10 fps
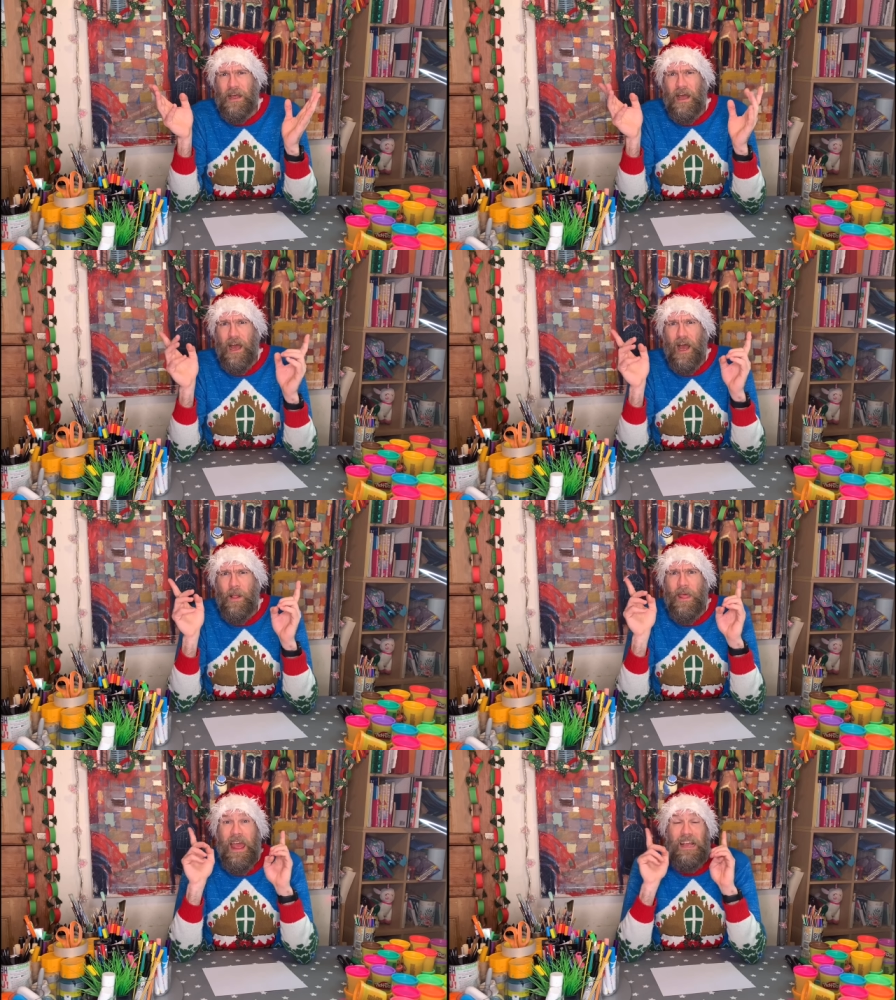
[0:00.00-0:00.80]
Uh,
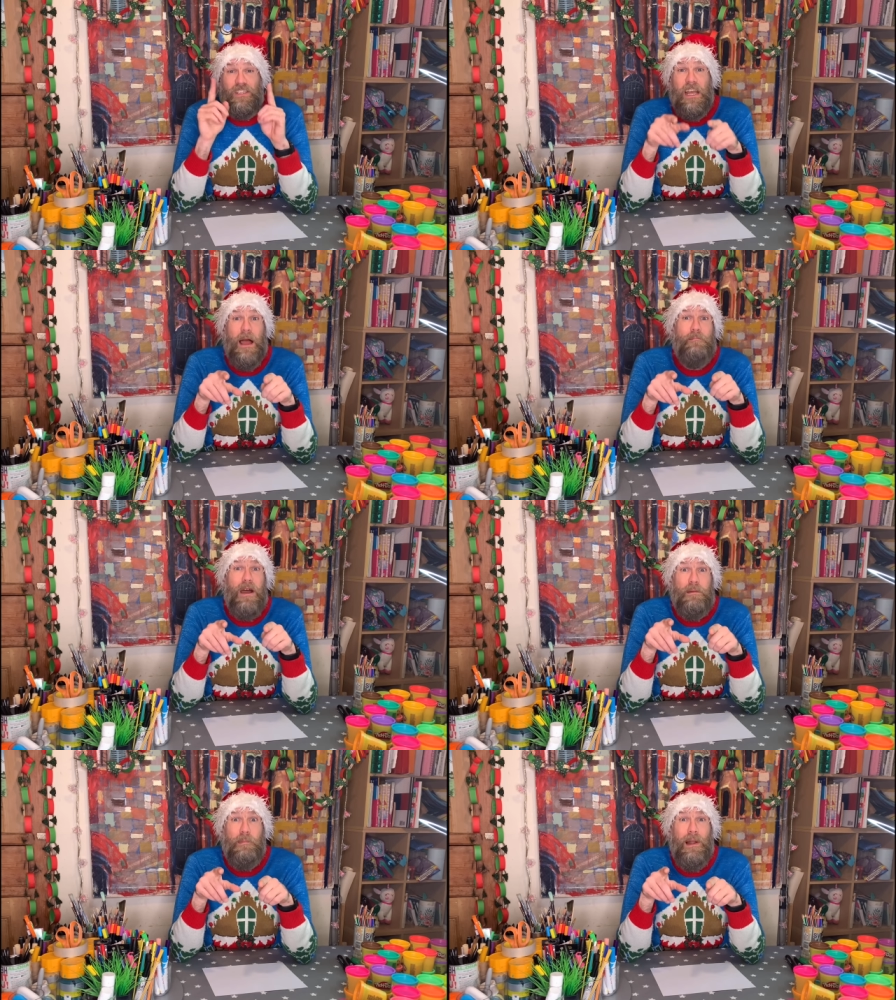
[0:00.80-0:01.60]
actually, I
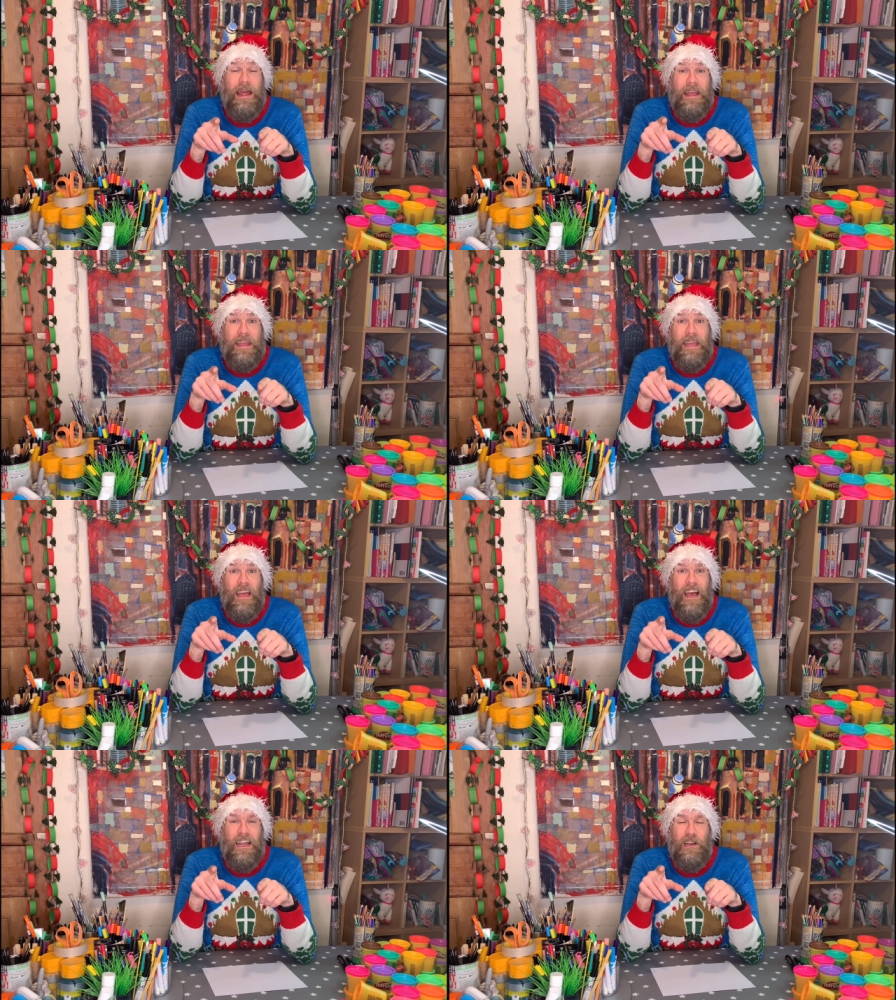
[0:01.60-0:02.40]
might play
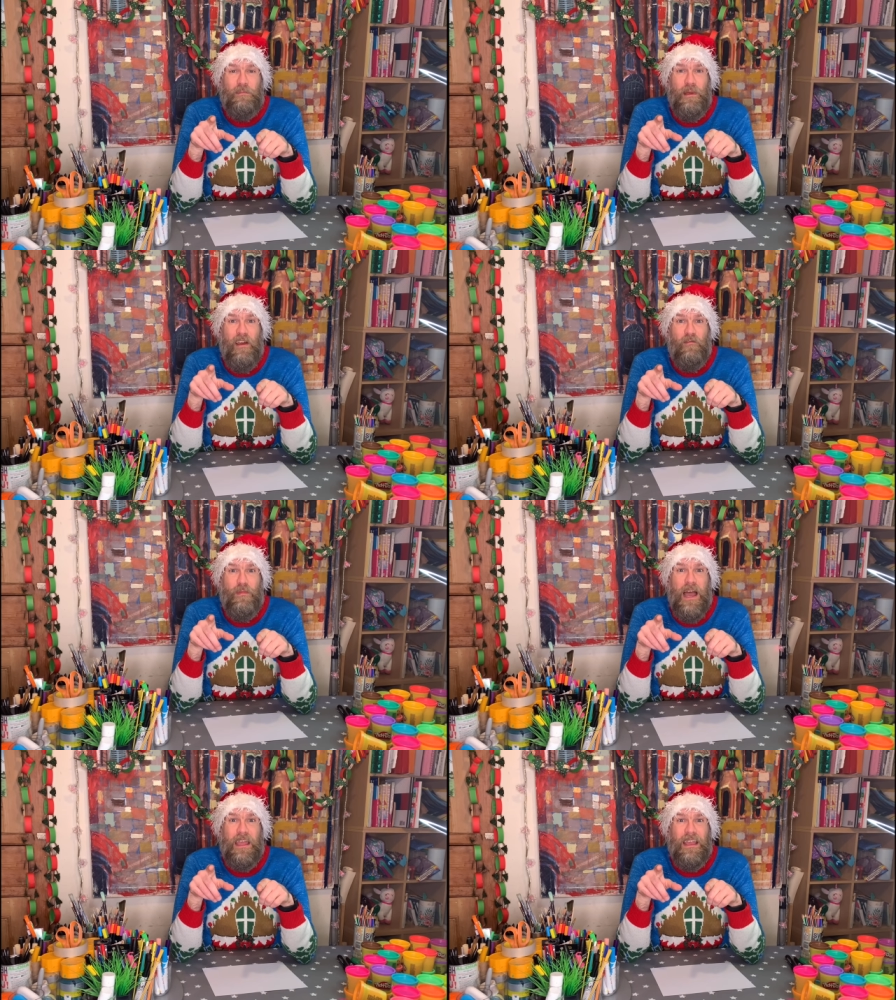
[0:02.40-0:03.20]
a little bit of
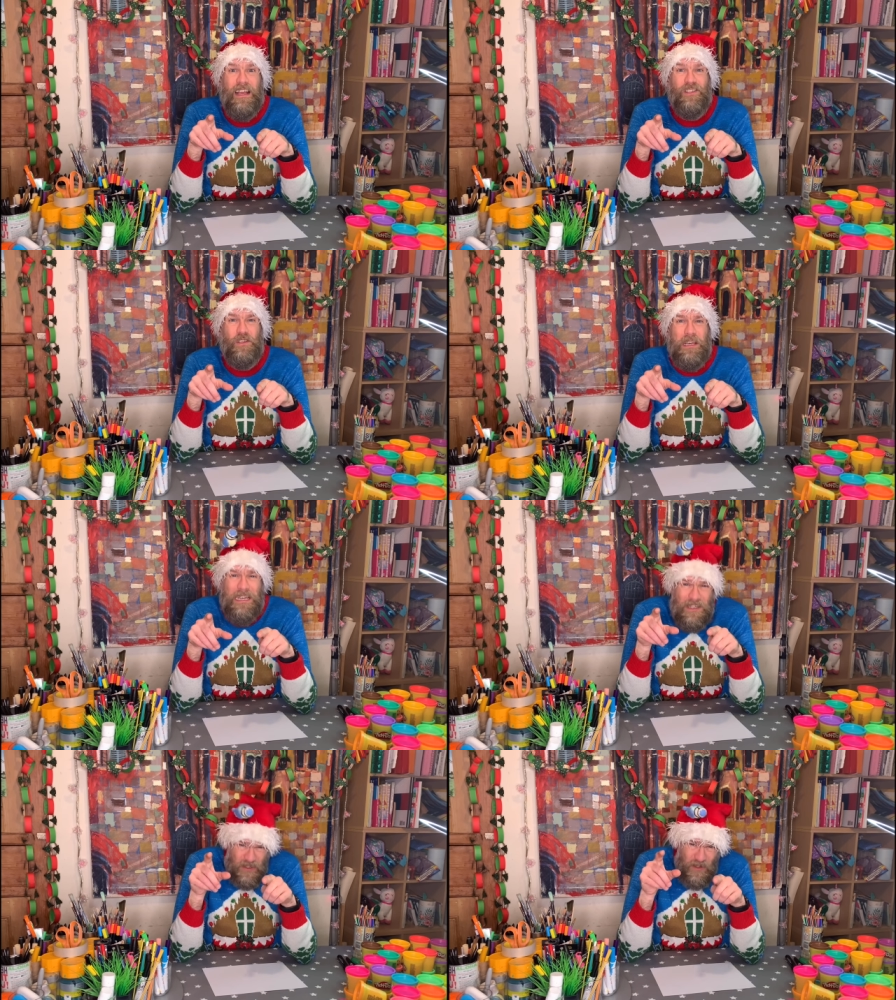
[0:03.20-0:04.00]
my educational